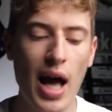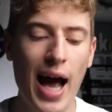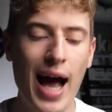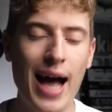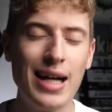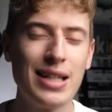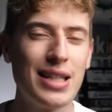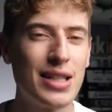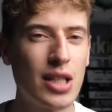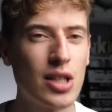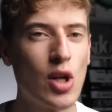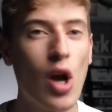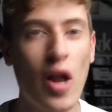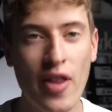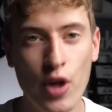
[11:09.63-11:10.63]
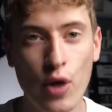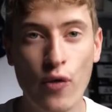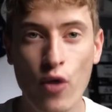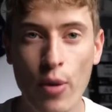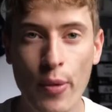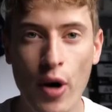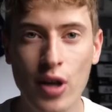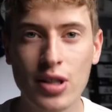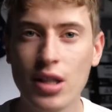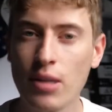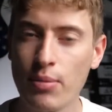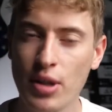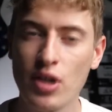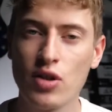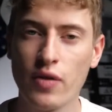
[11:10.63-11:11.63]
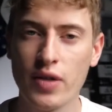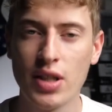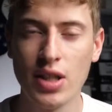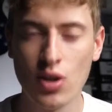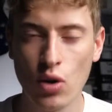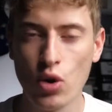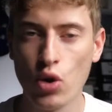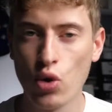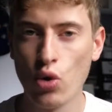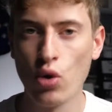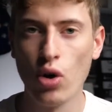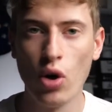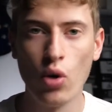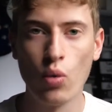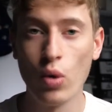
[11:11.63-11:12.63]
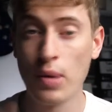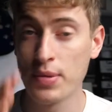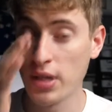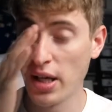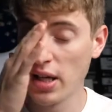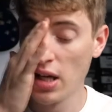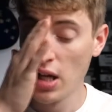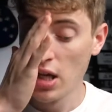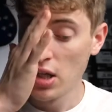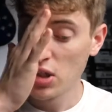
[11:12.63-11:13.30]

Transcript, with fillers: And it doesn't look like they do free marketing because obviously it's on your own website.